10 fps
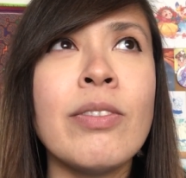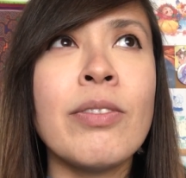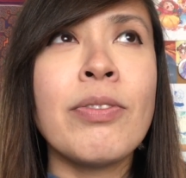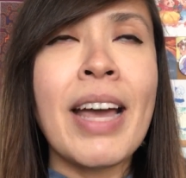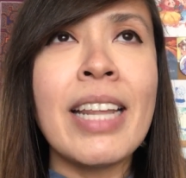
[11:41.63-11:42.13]

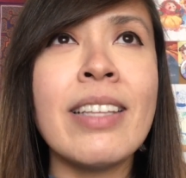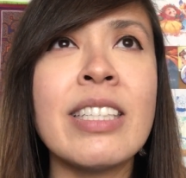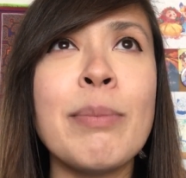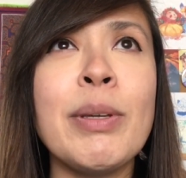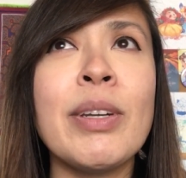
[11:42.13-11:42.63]
finding this
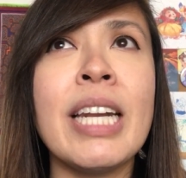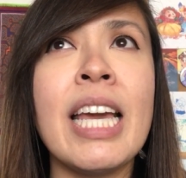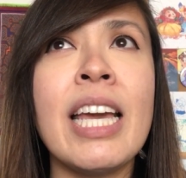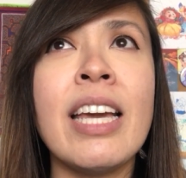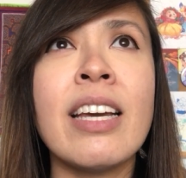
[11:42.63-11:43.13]

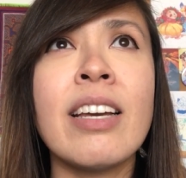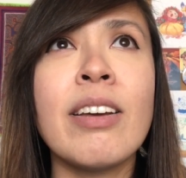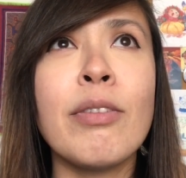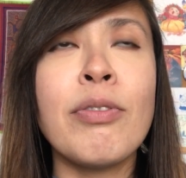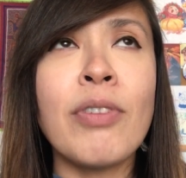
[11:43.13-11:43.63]
community,
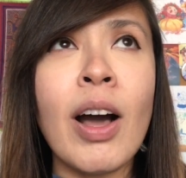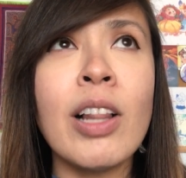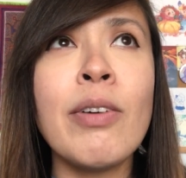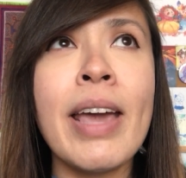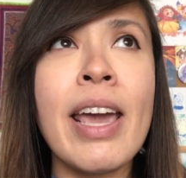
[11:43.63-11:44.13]

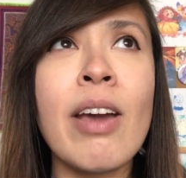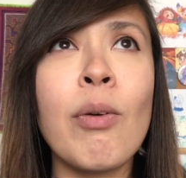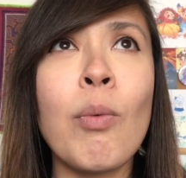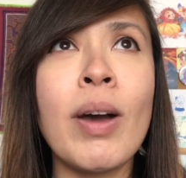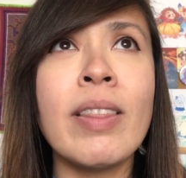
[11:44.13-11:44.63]
following
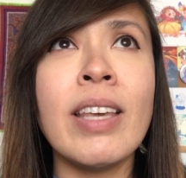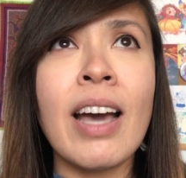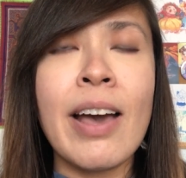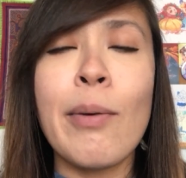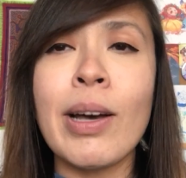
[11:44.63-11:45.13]
what the
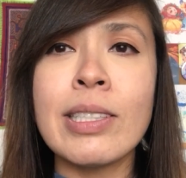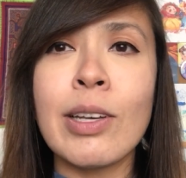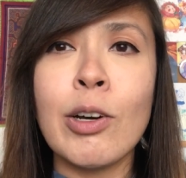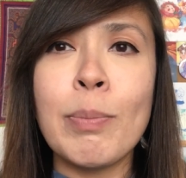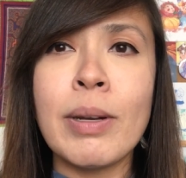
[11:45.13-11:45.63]

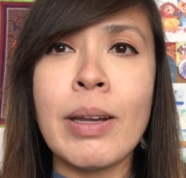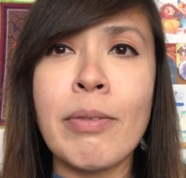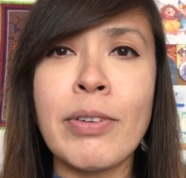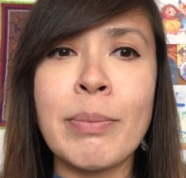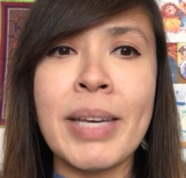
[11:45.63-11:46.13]
ayahuasca opened
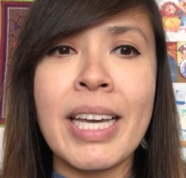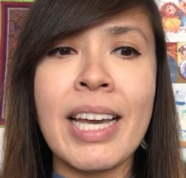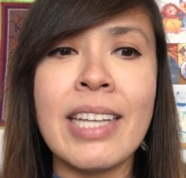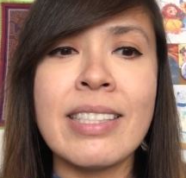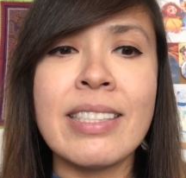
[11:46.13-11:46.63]
up for me,
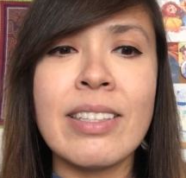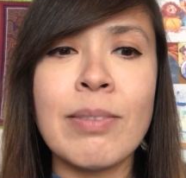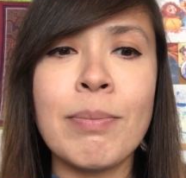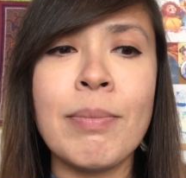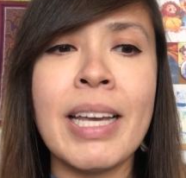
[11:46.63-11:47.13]

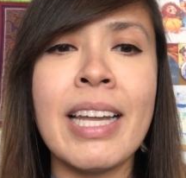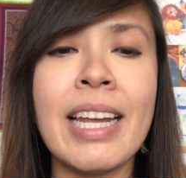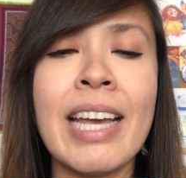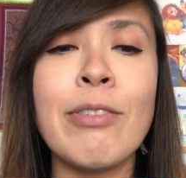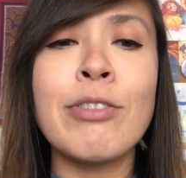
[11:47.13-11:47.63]

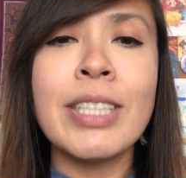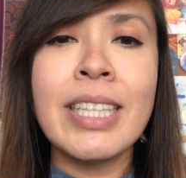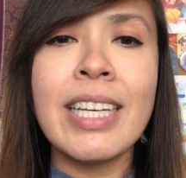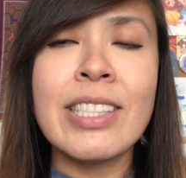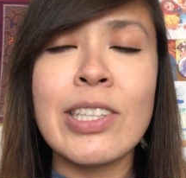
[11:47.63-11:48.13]
it
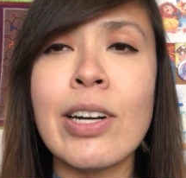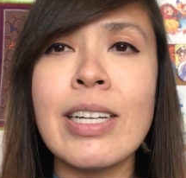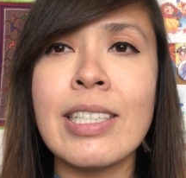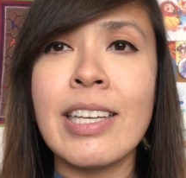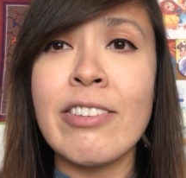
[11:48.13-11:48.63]
really is
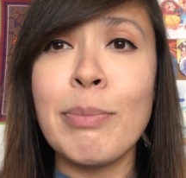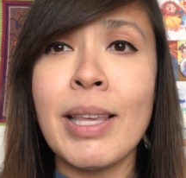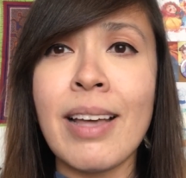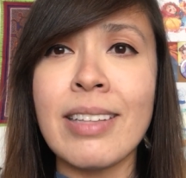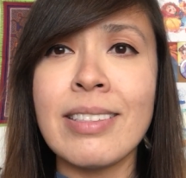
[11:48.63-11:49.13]
starting to give
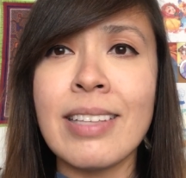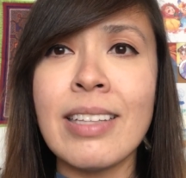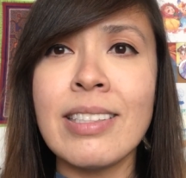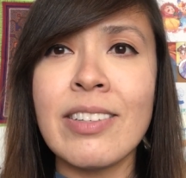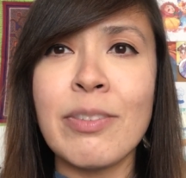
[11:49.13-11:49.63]
me that
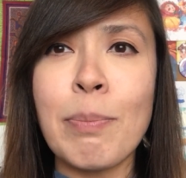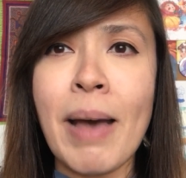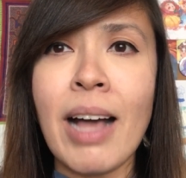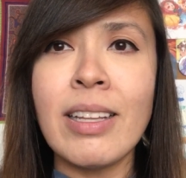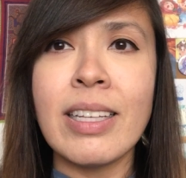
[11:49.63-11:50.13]
sense of
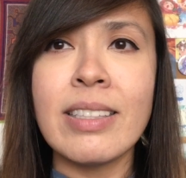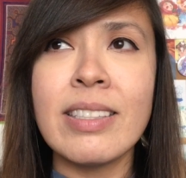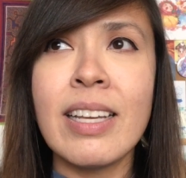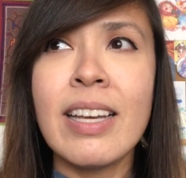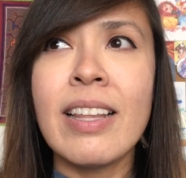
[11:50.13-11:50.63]

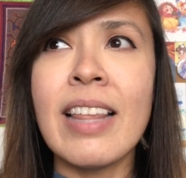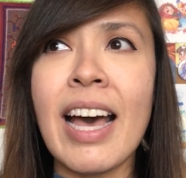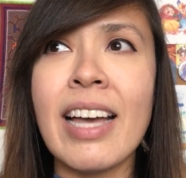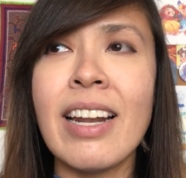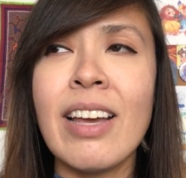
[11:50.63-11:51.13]
balance
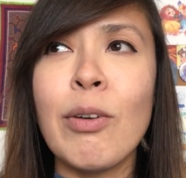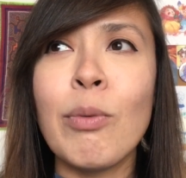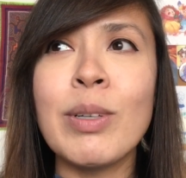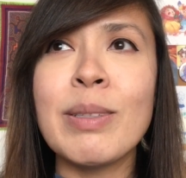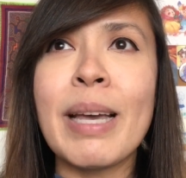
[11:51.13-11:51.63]
that
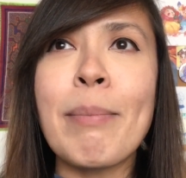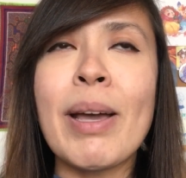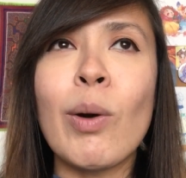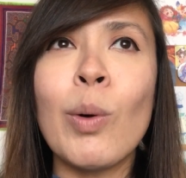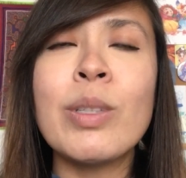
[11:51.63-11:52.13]
was like
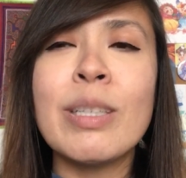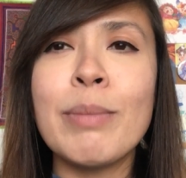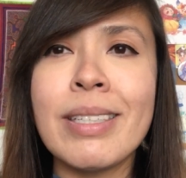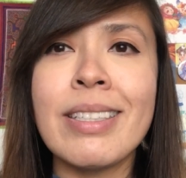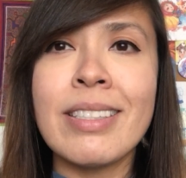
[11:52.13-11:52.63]
my
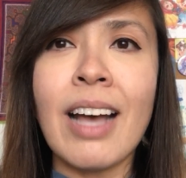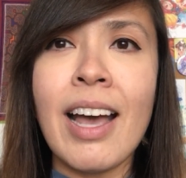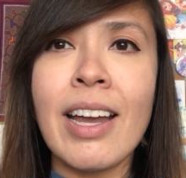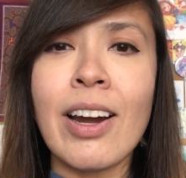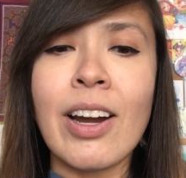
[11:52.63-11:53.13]
ultimate
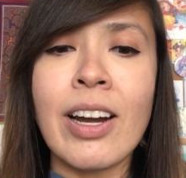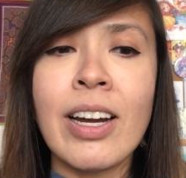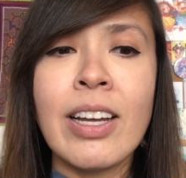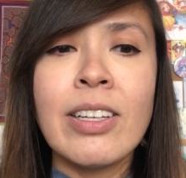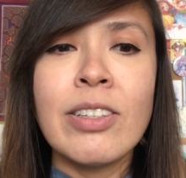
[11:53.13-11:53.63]
desire.
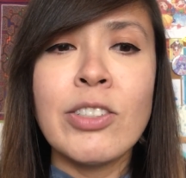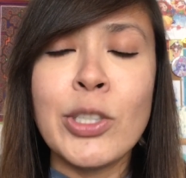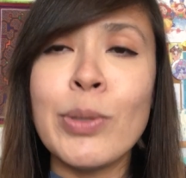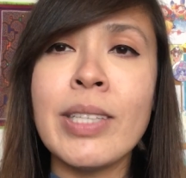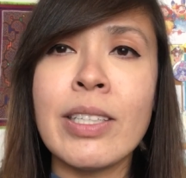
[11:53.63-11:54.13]

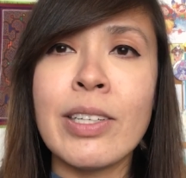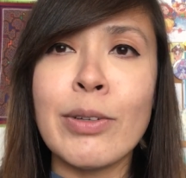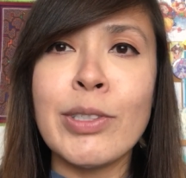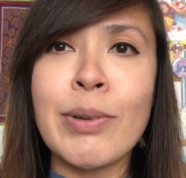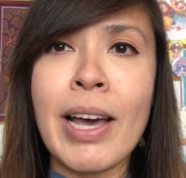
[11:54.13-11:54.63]
Choosing to
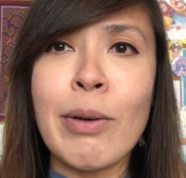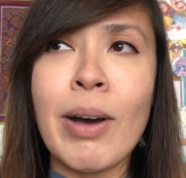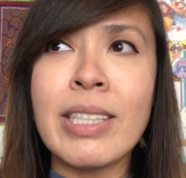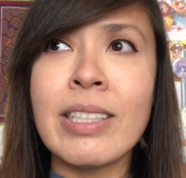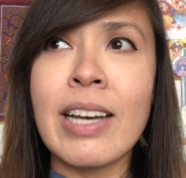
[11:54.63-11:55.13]
go do
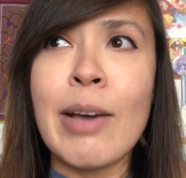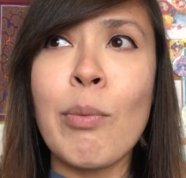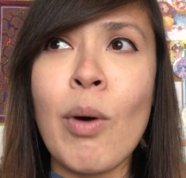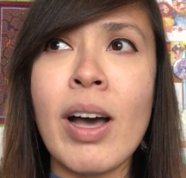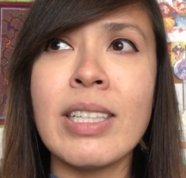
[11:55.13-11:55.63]
ayahuasca, I
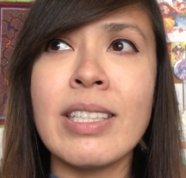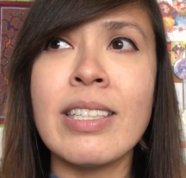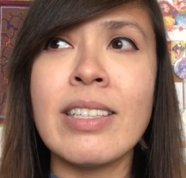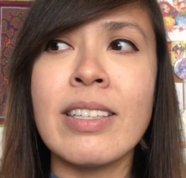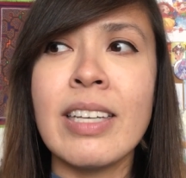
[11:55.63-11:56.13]
want
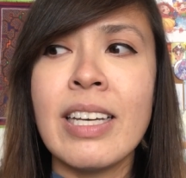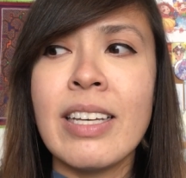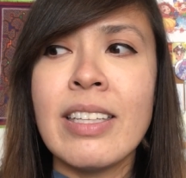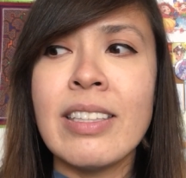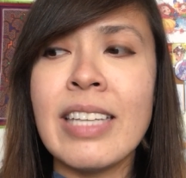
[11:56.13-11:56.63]
to
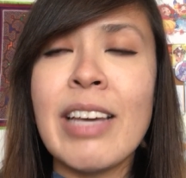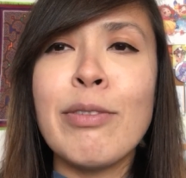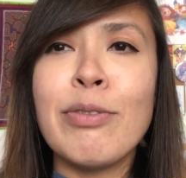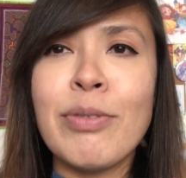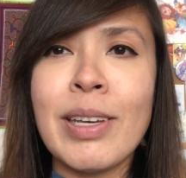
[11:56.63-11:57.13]

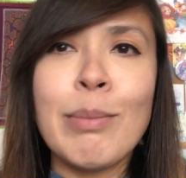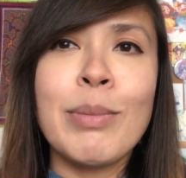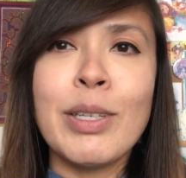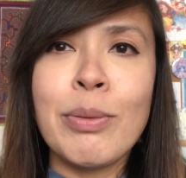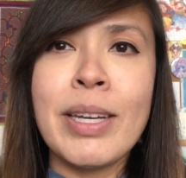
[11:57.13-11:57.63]
live in
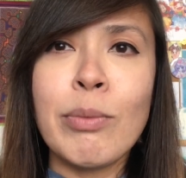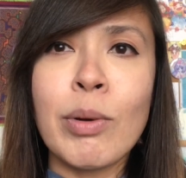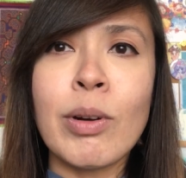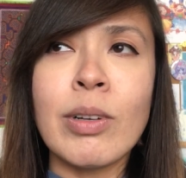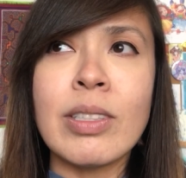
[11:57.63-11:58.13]
between
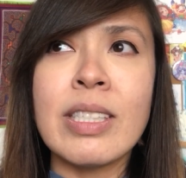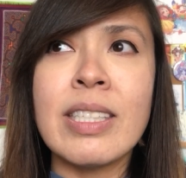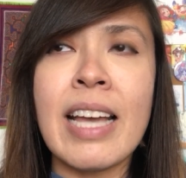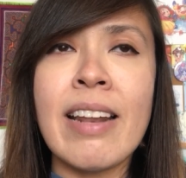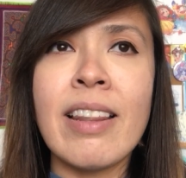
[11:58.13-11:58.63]

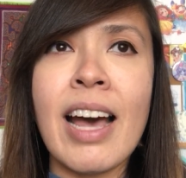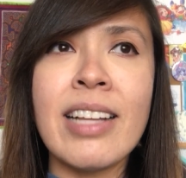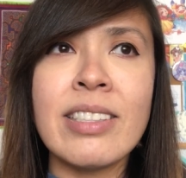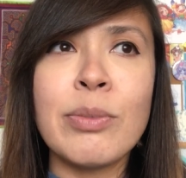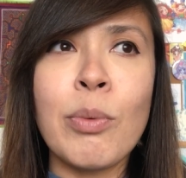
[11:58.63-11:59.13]
worlds, and
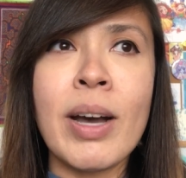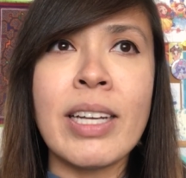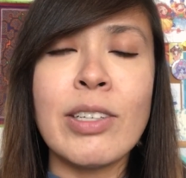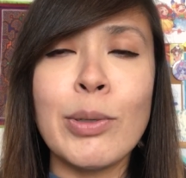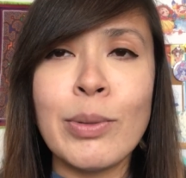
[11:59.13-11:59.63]
that's
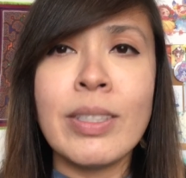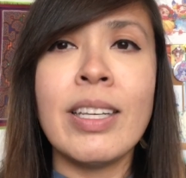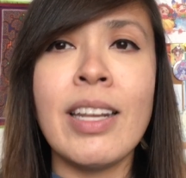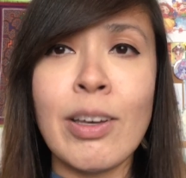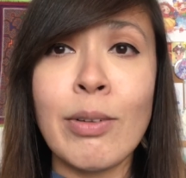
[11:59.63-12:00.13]
what
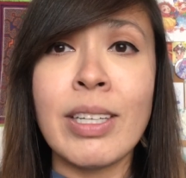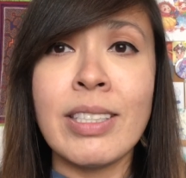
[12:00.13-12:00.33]
Kundalini yoga